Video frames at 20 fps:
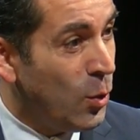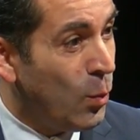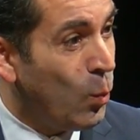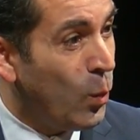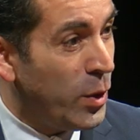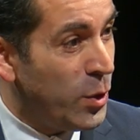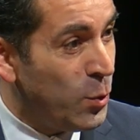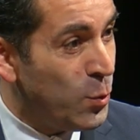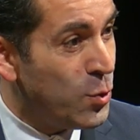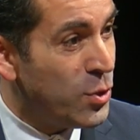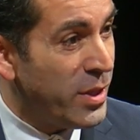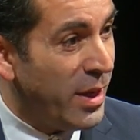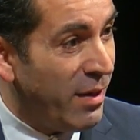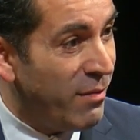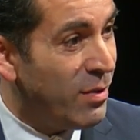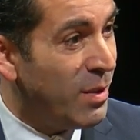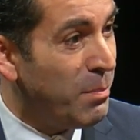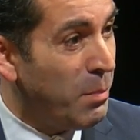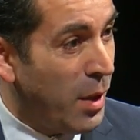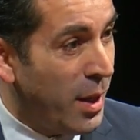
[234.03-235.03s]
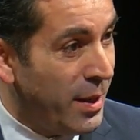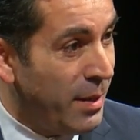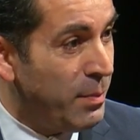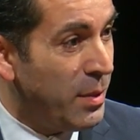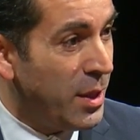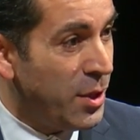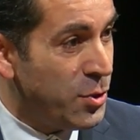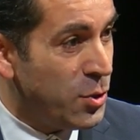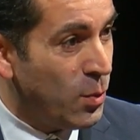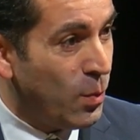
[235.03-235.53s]
when you save the money
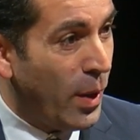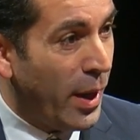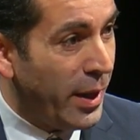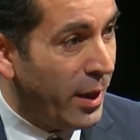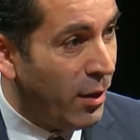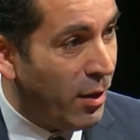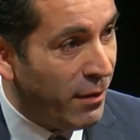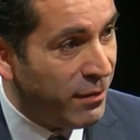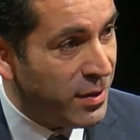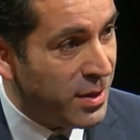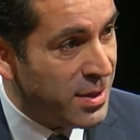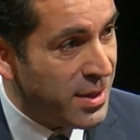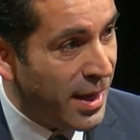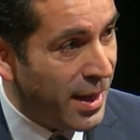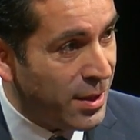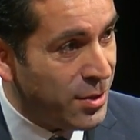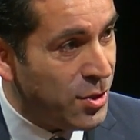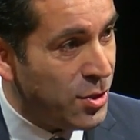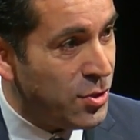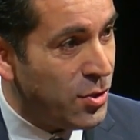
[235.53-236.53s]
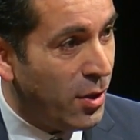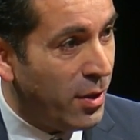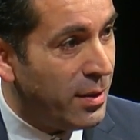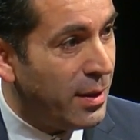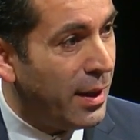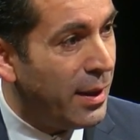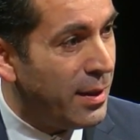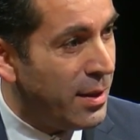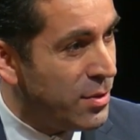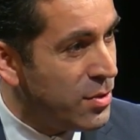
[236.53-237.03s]
because you're writing off the taxes on
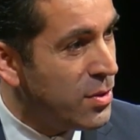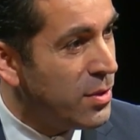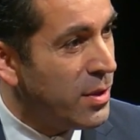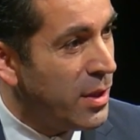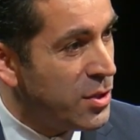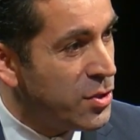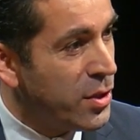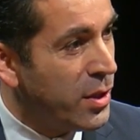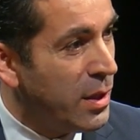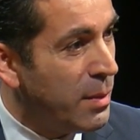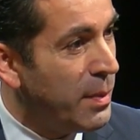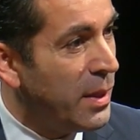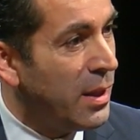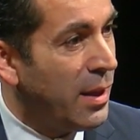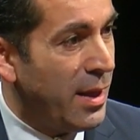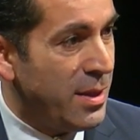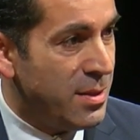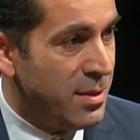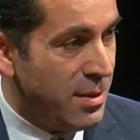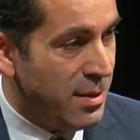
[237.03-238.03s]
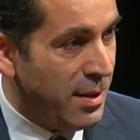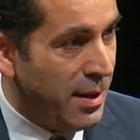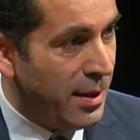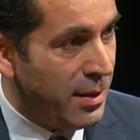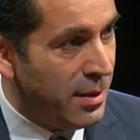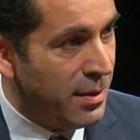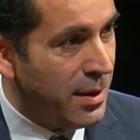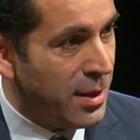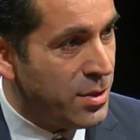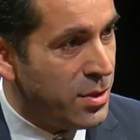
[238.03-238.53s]
that, it's going to be less than
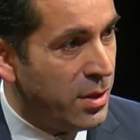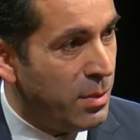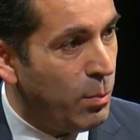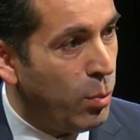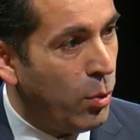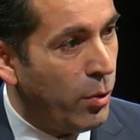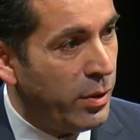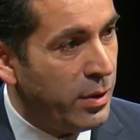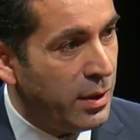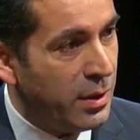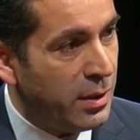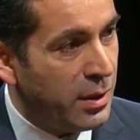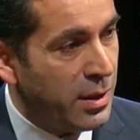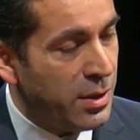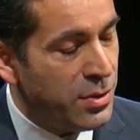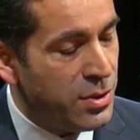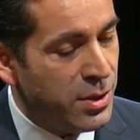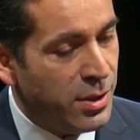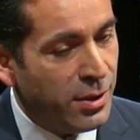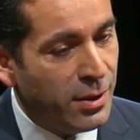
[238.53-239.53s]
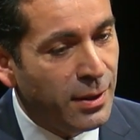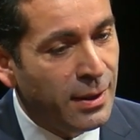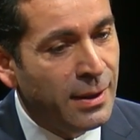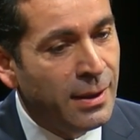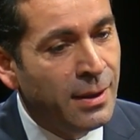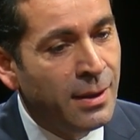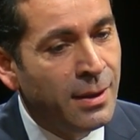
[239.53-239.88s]
that, and that's an important thing to consider.